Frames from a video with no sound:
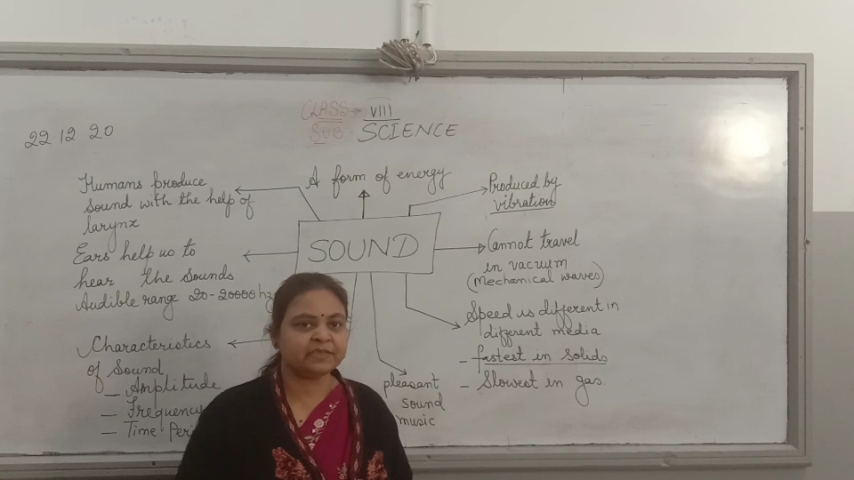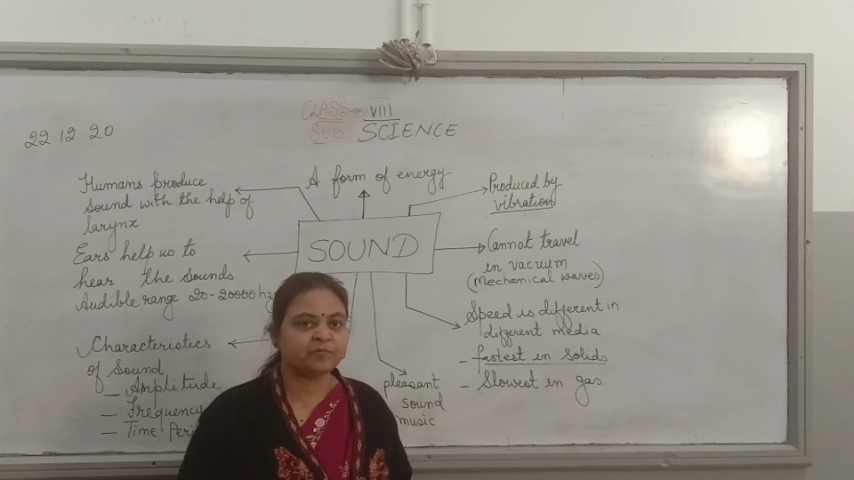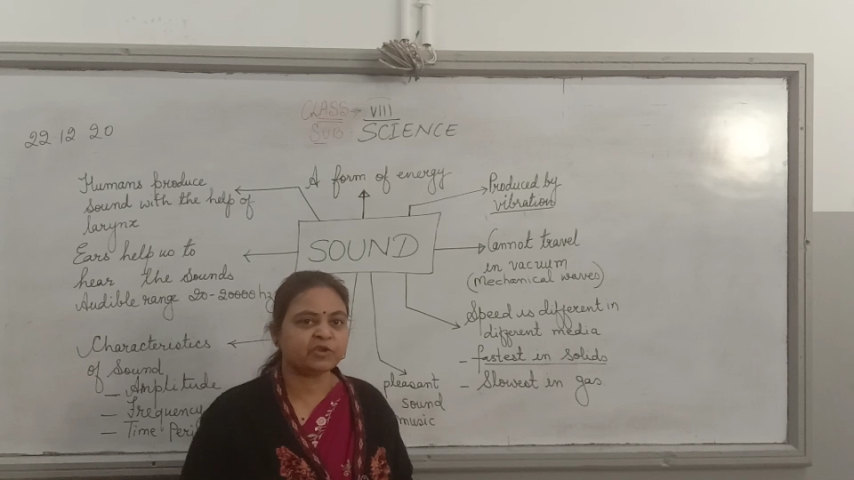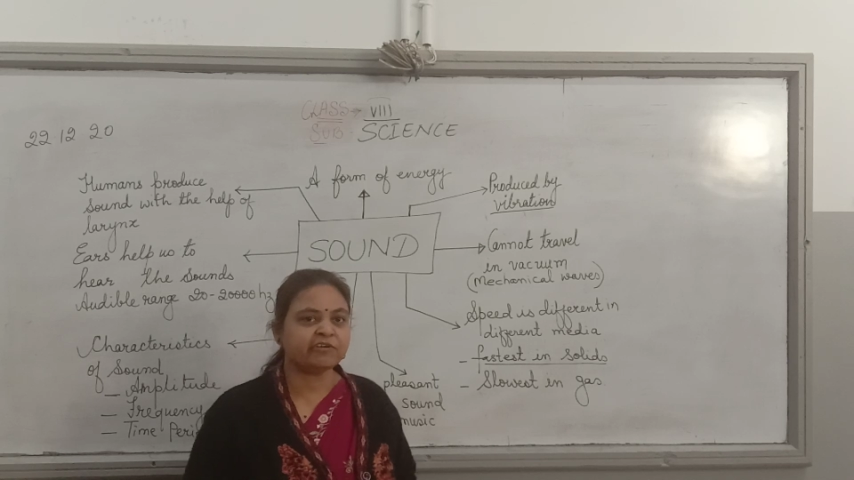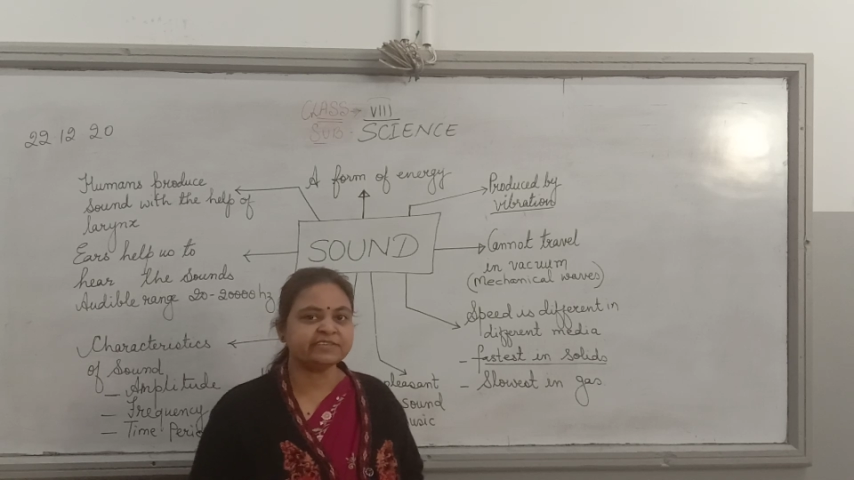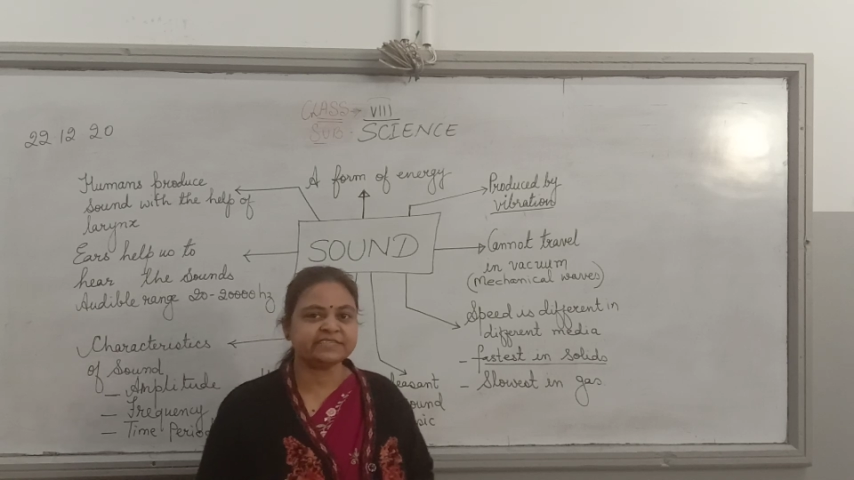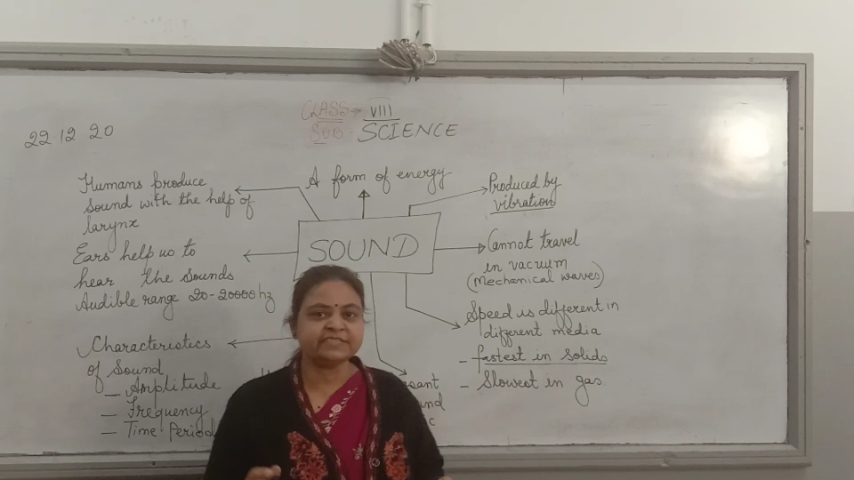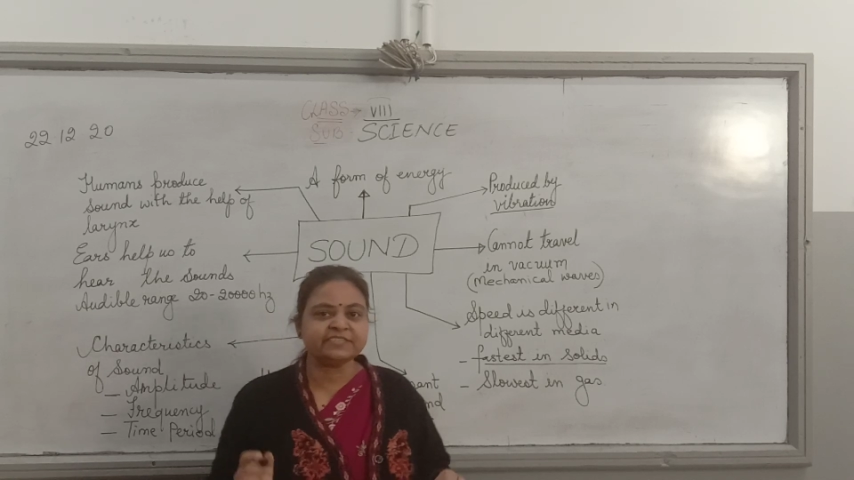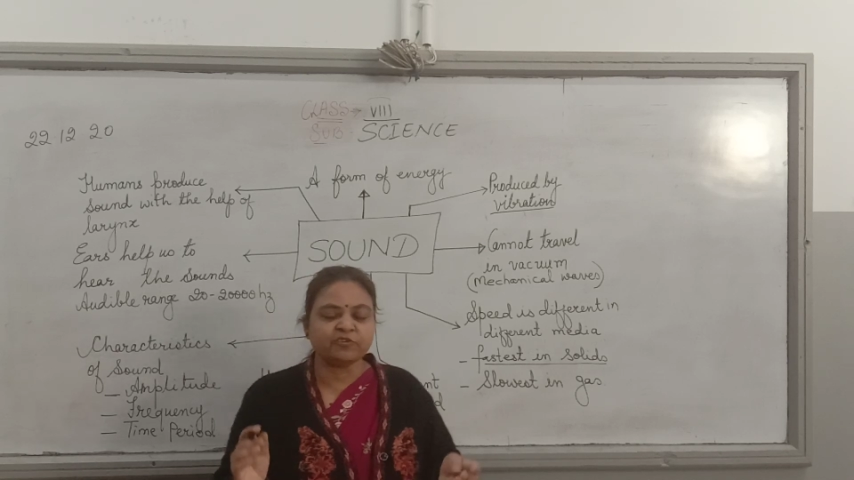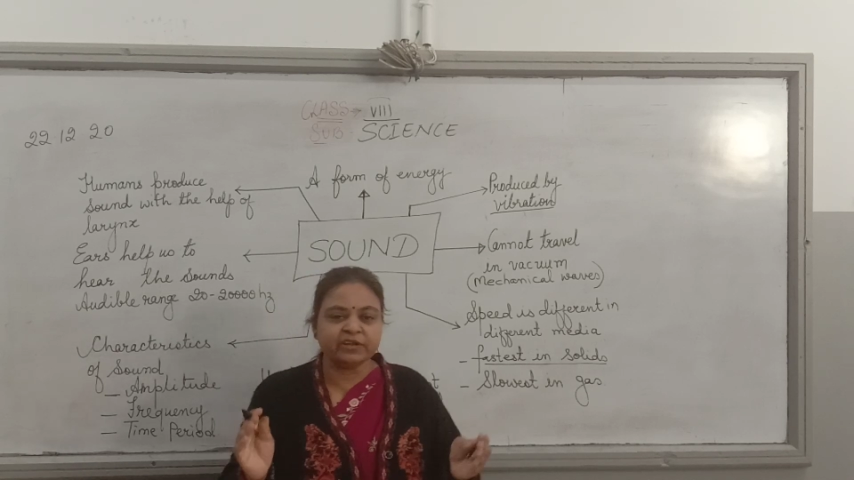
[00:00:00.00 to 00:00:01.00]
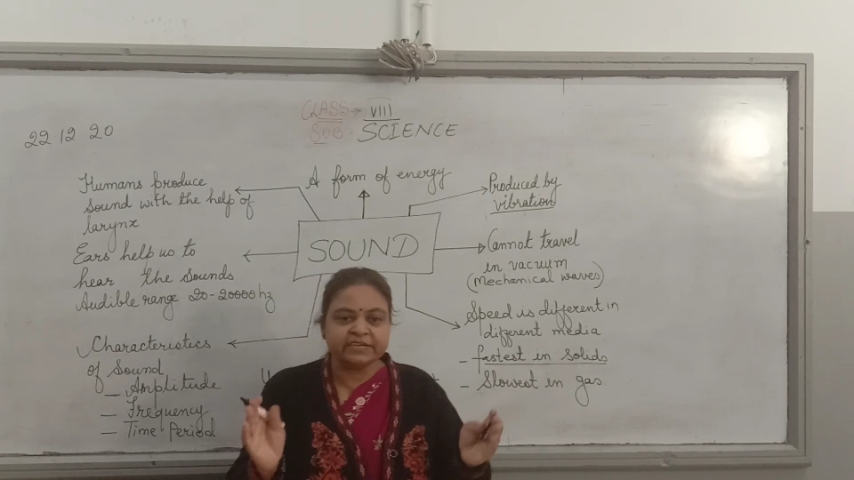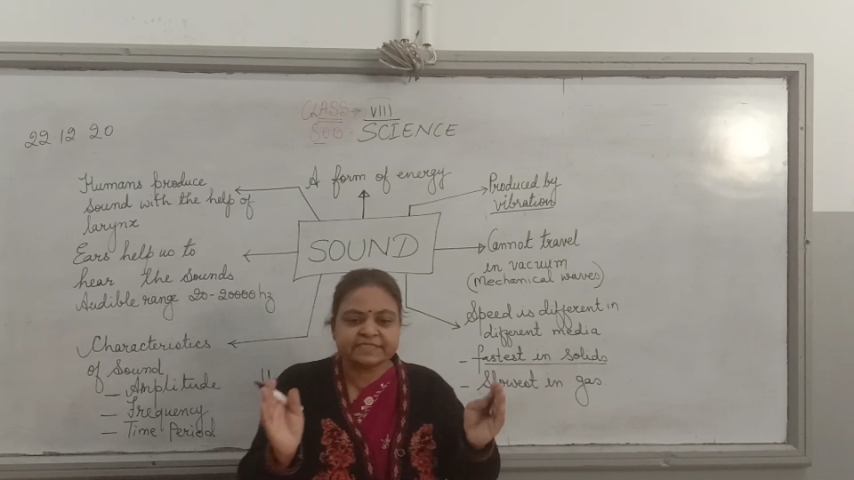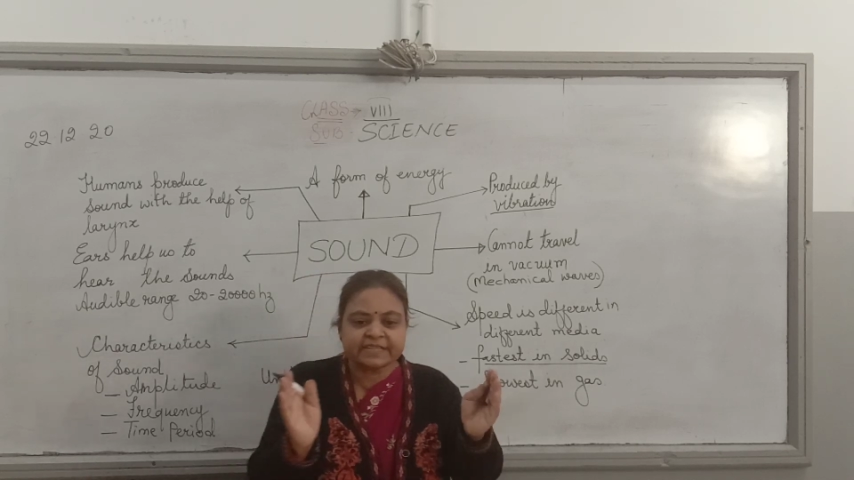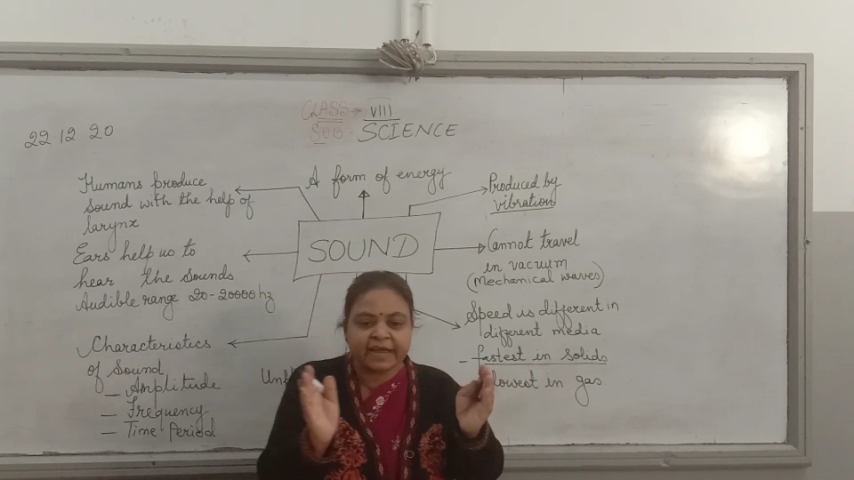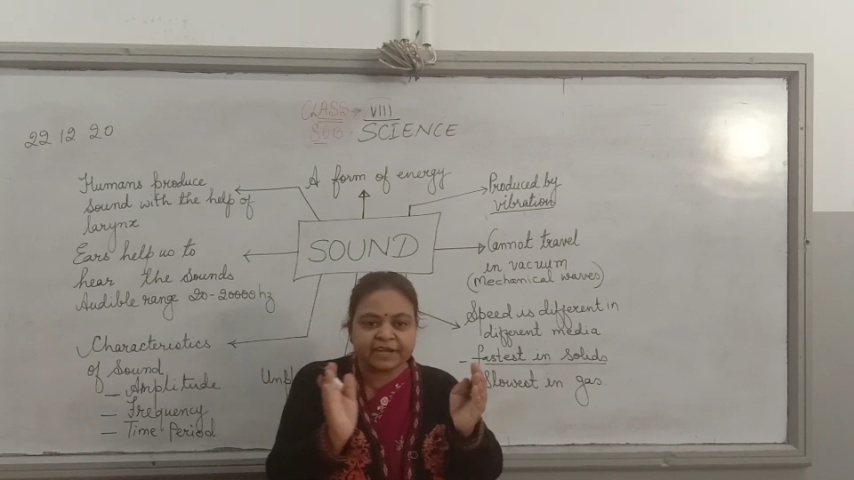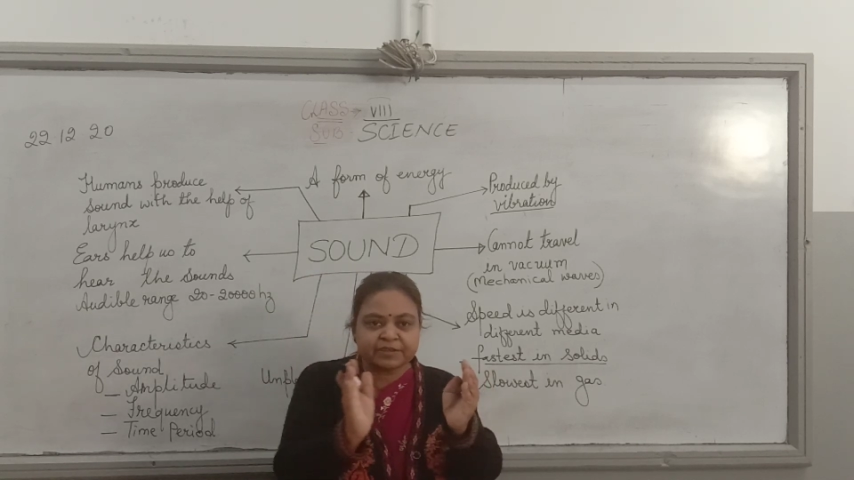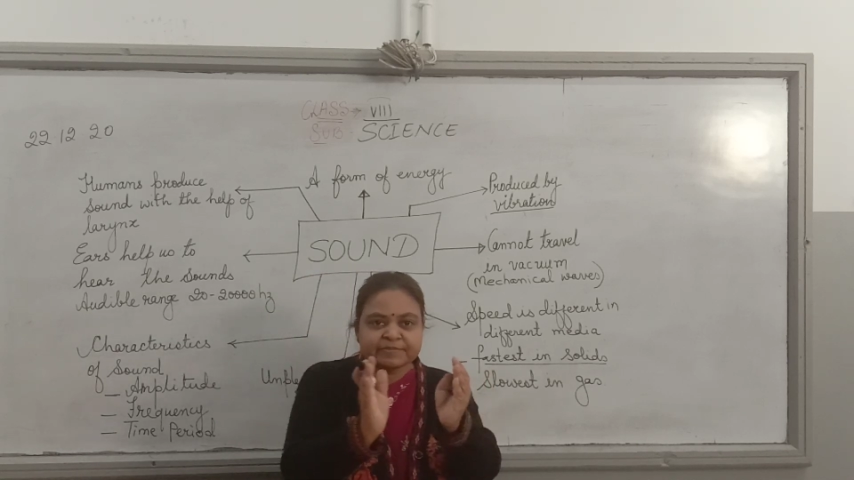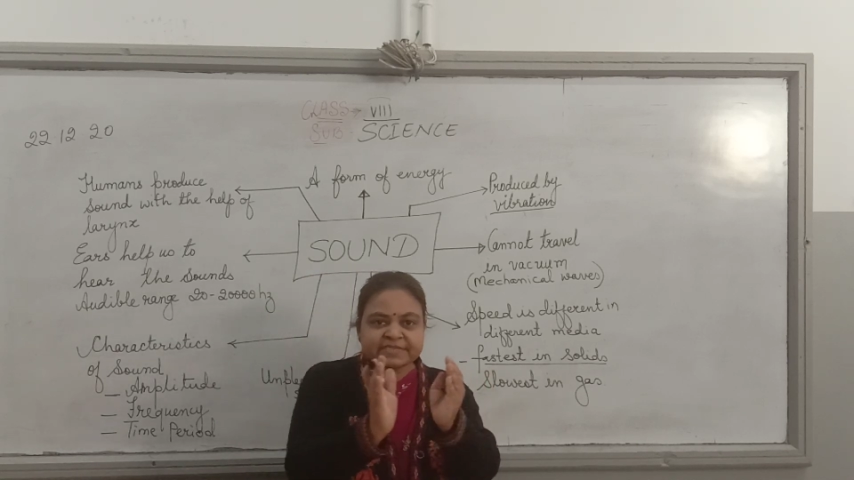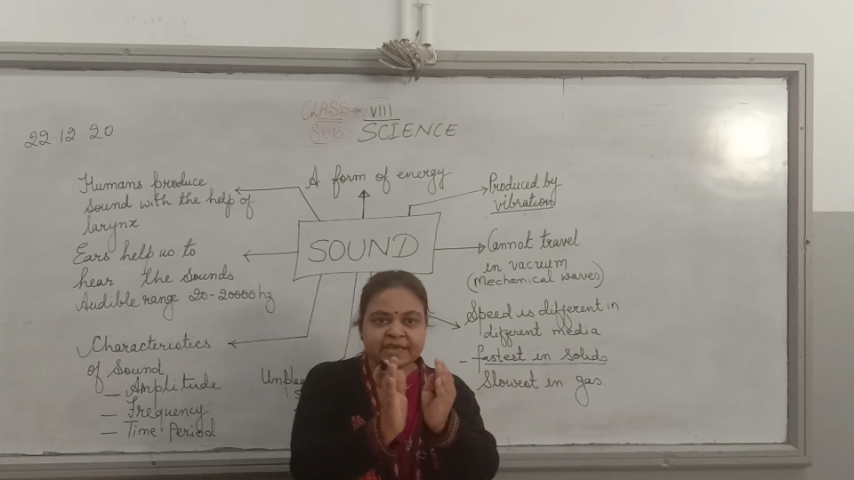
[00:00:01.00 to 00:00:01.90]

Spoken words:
Because in solids the atoms